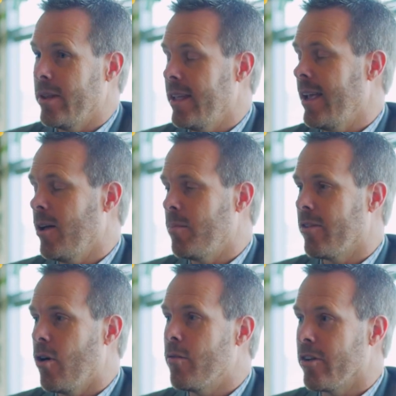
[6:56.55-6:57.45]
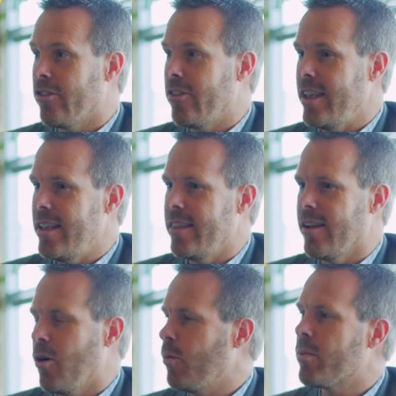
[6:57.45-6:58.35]
really helped oversee
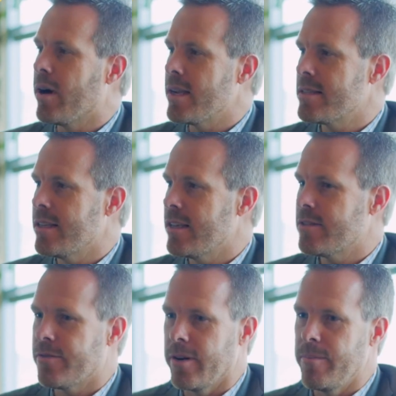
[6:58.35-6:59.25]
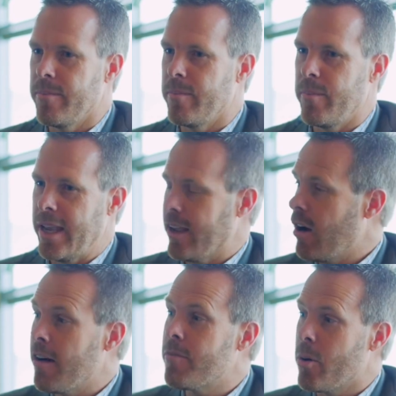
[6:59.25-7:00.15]
the whole process from being an
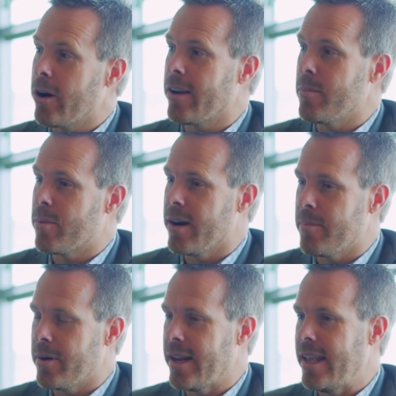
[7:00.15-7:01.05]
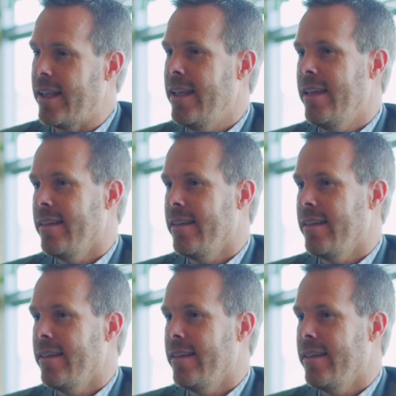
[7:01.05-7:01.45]
off-market property,